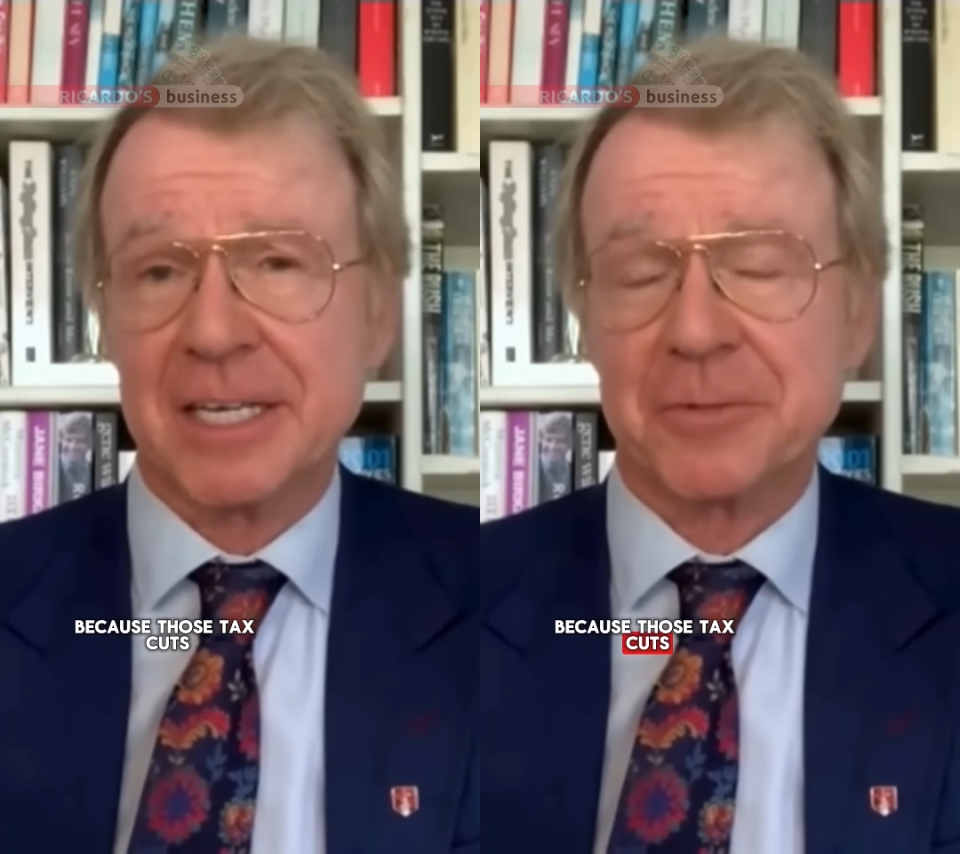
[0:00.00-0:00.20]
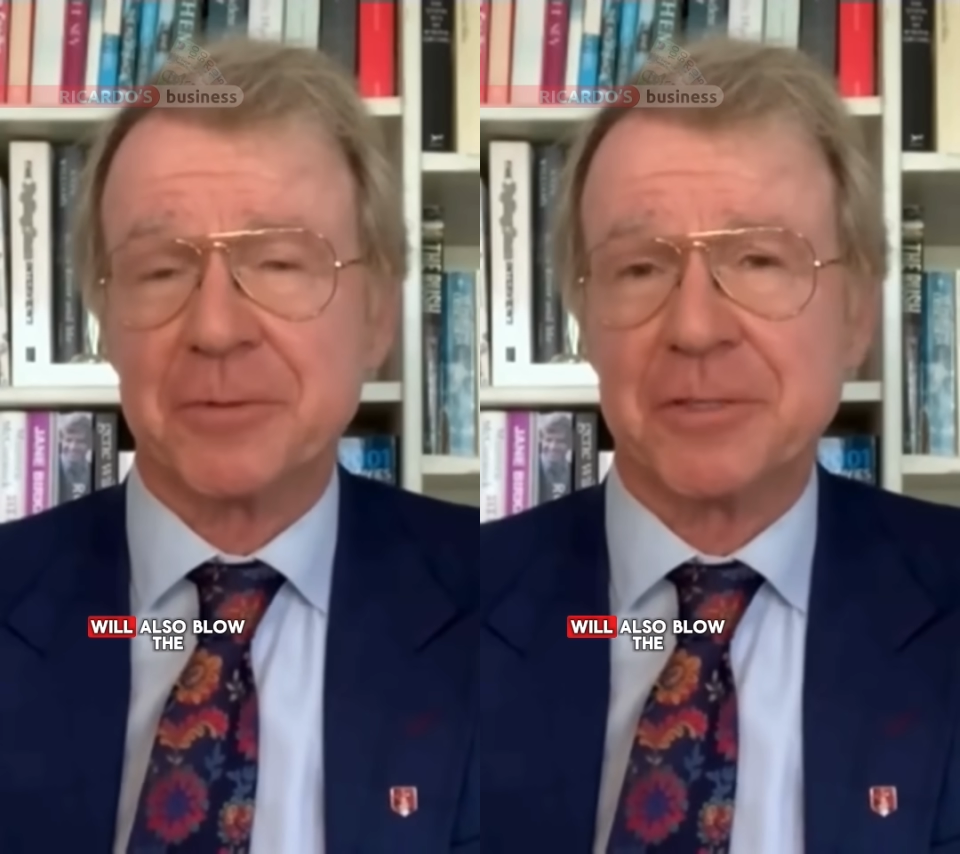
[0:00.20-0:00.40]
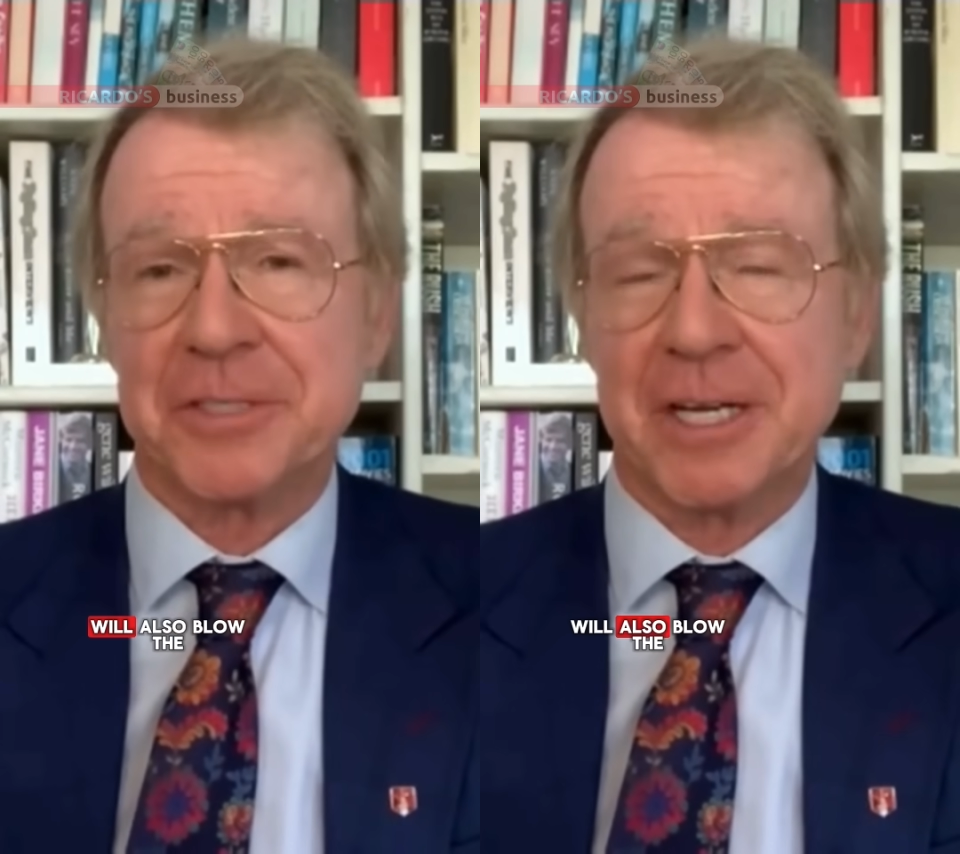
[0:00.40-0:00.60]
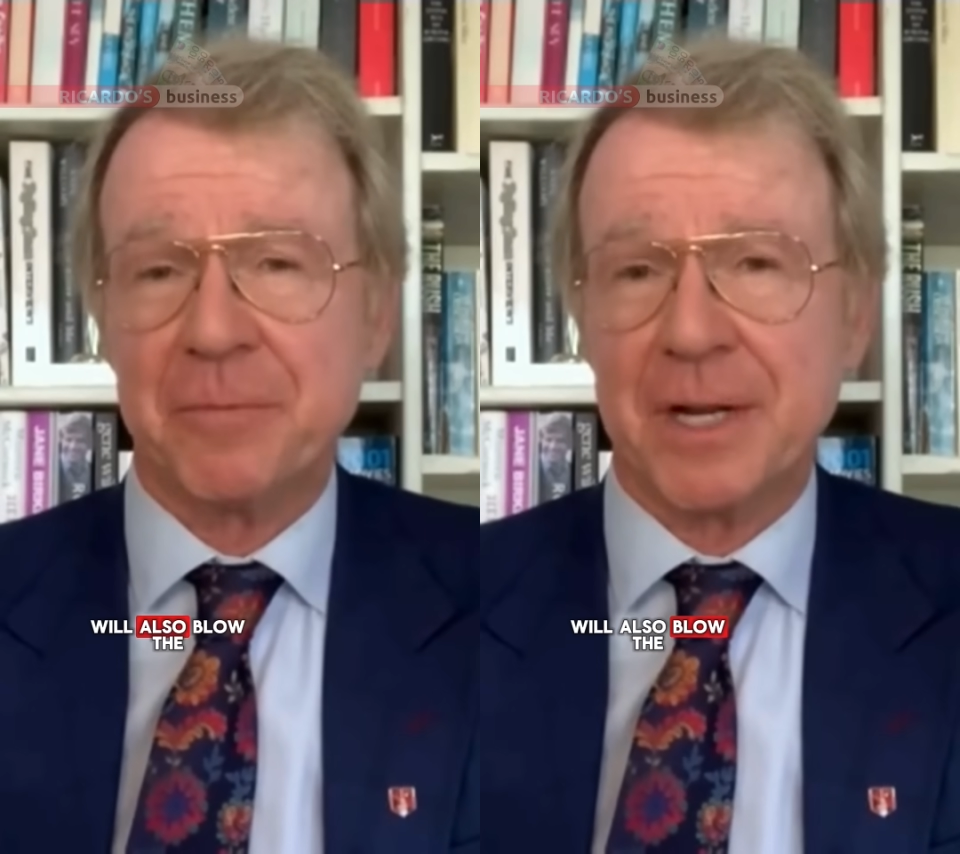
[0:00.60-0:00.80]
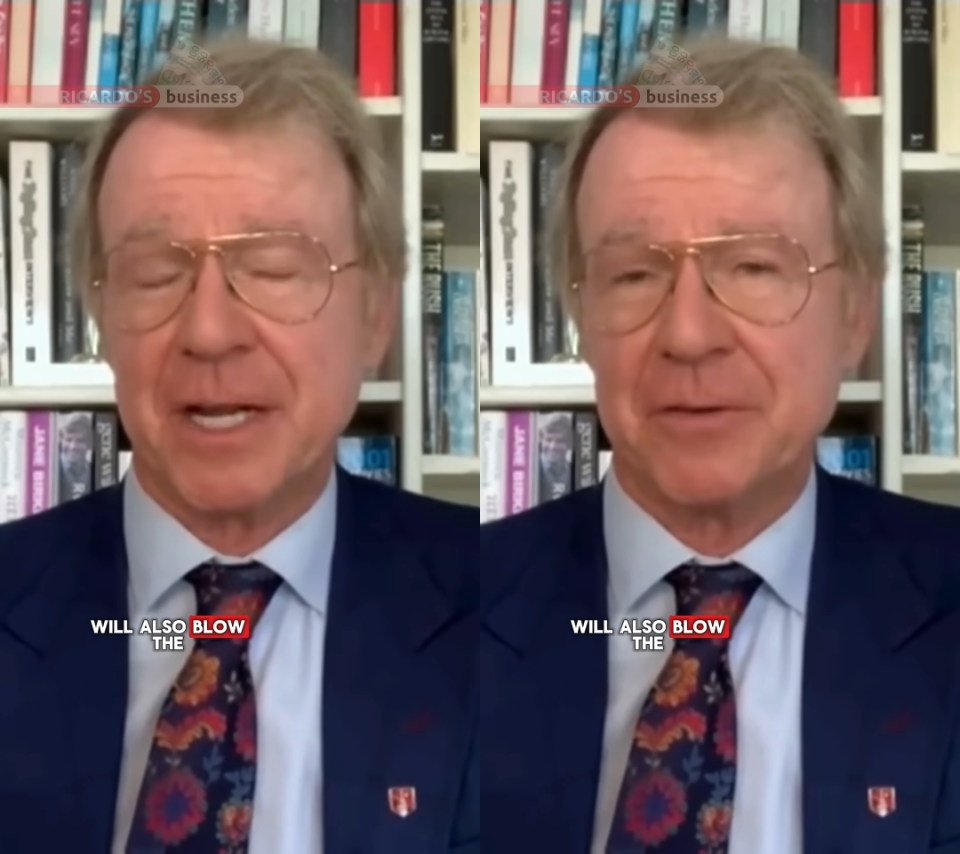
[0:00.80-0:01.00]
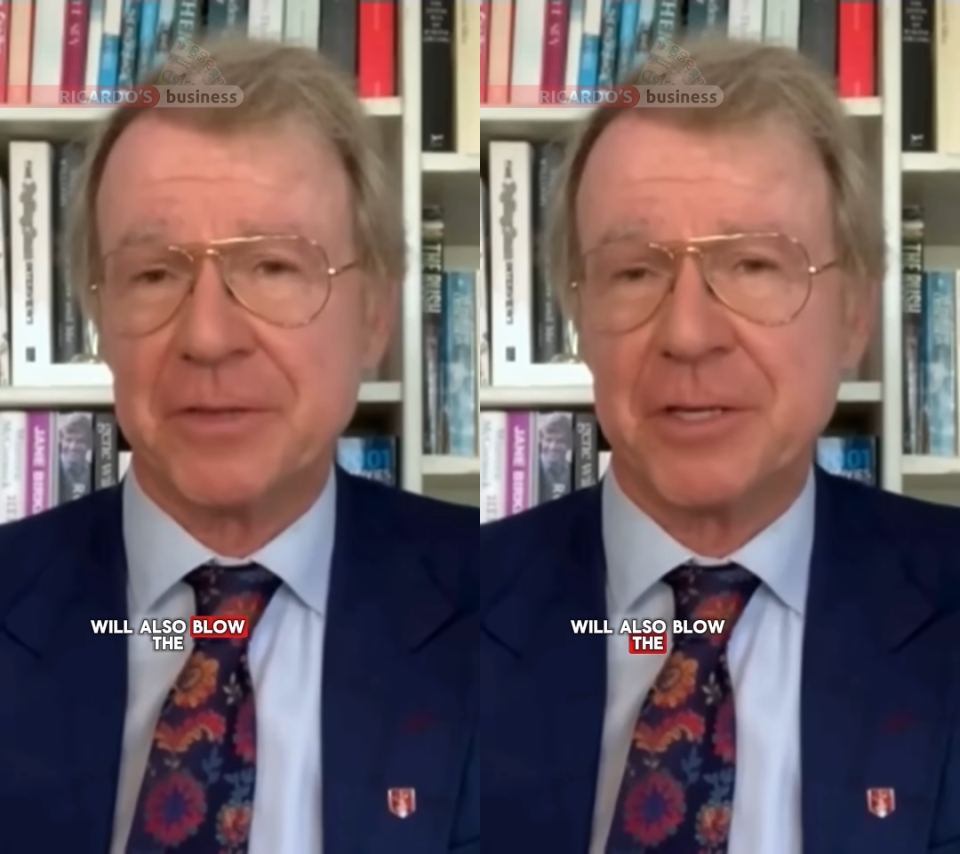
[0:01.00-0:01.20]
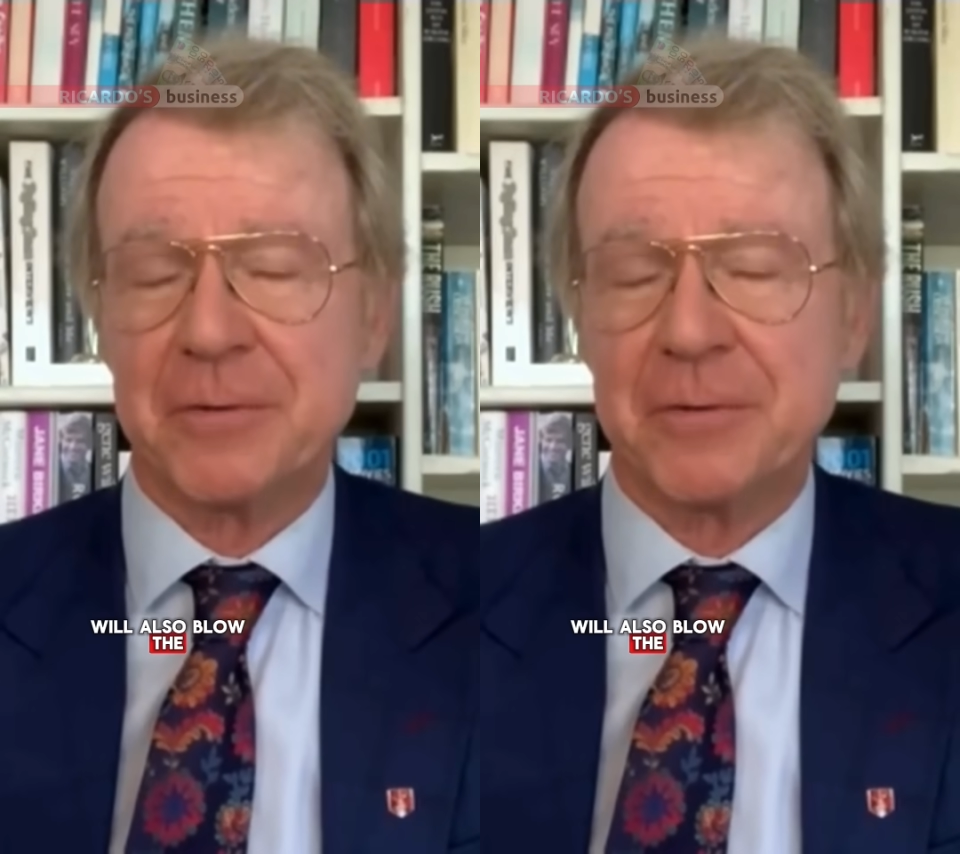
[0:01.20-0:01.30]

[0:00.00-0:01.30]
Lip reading: cuts will also blow the